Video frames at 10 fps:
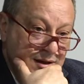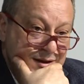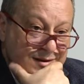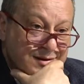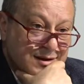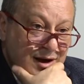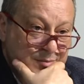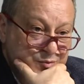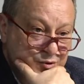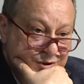leading
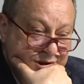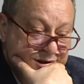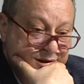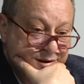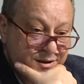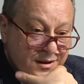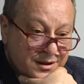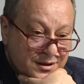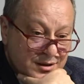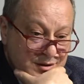up to the
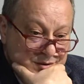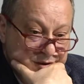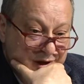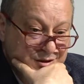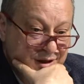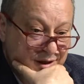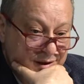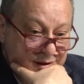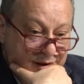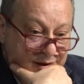
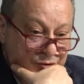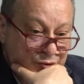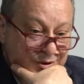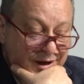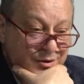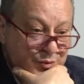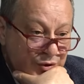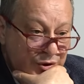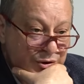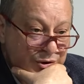Russia-Ukraine
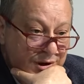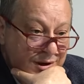war,